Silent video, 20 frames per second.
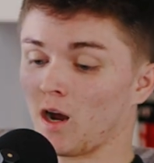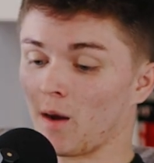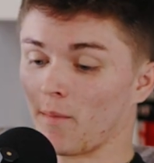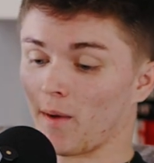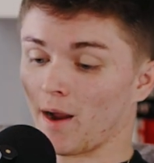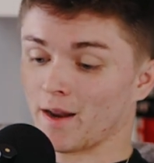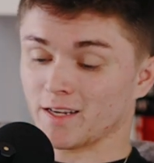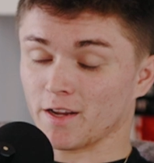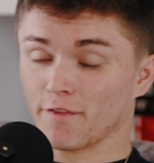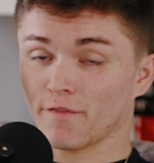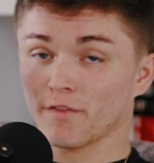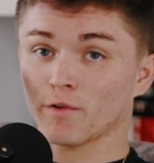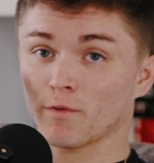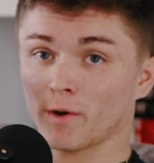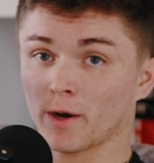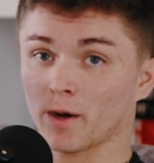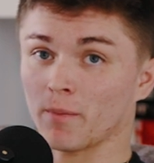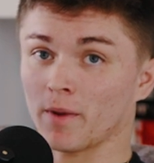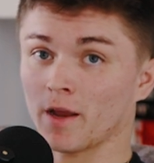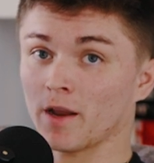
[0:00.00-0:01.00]
I definitely
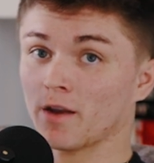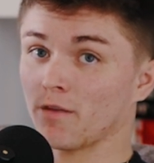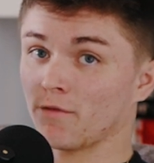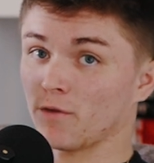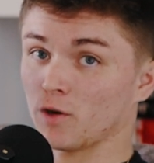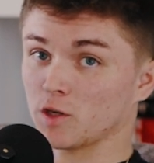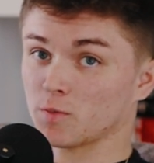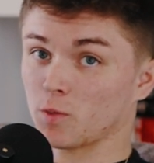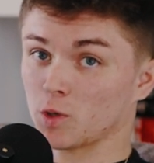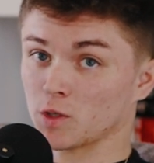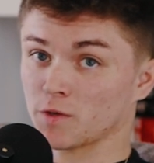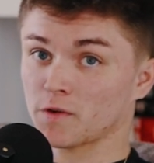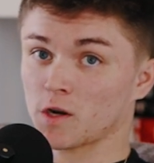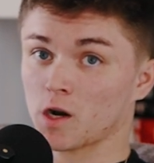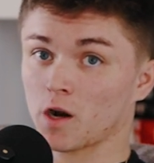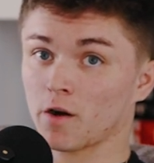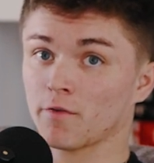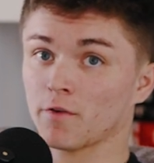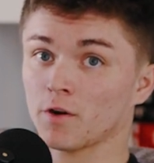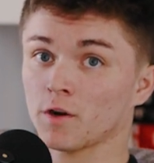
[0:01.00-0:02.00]
recommend, if you're a sports
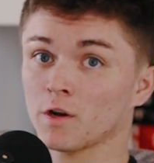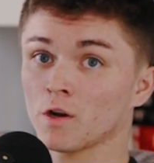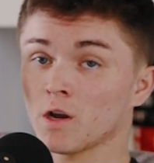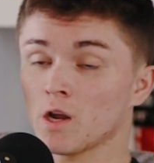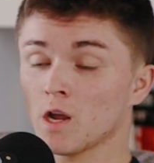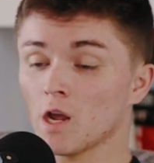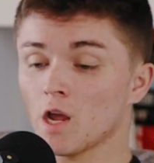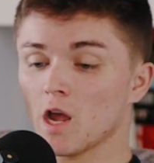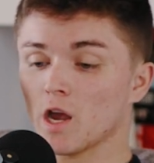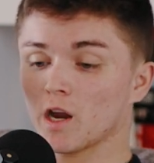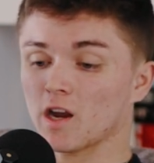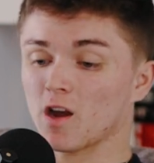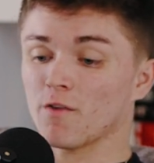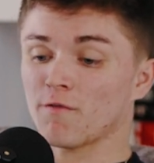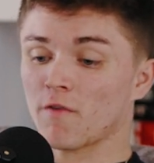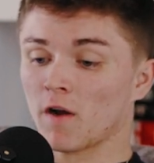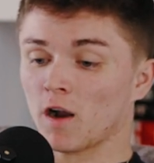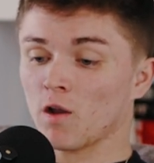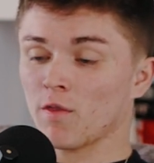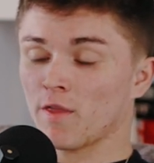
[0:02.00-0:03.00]
photographer, go
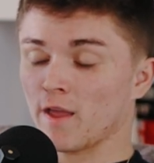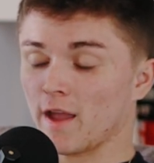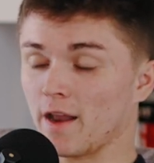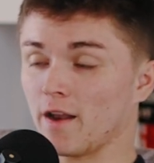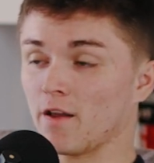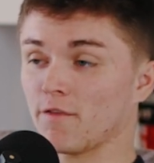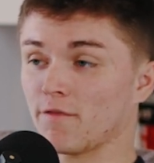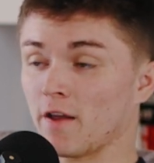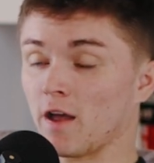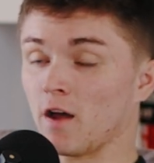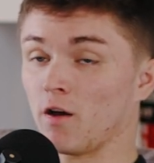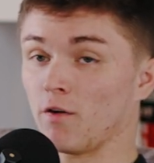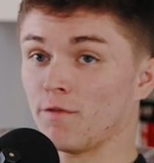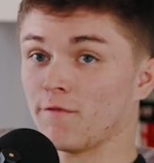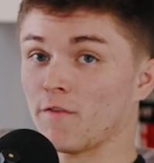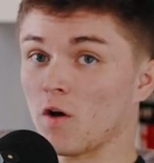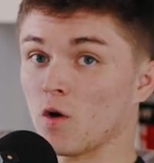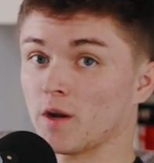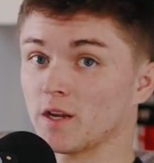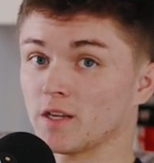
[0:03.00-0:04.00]
follow the NFL
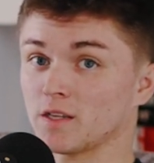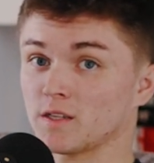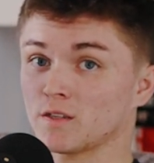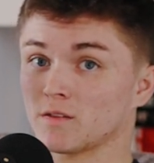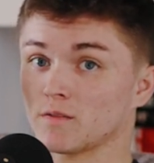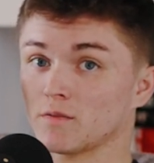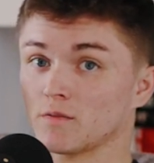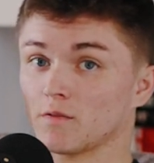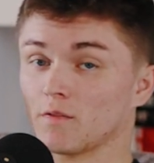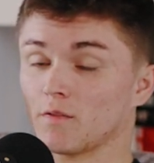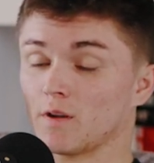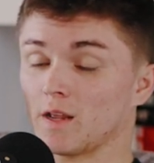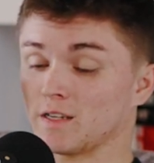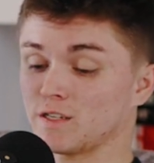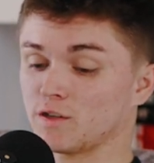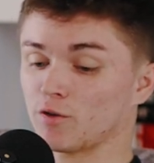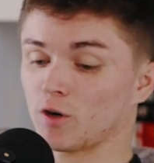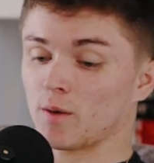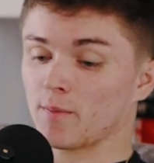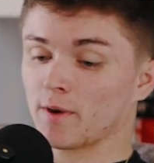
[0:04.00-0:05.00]
Focus
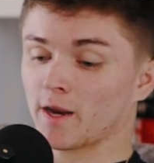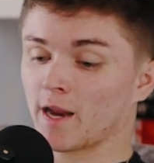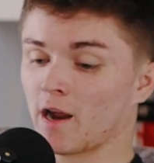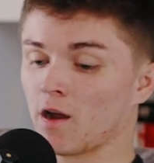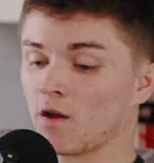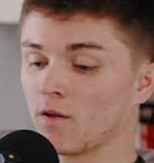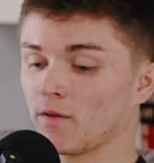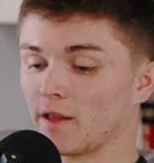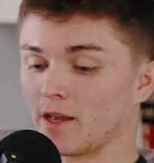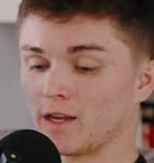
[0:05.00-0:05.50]
Instagram account.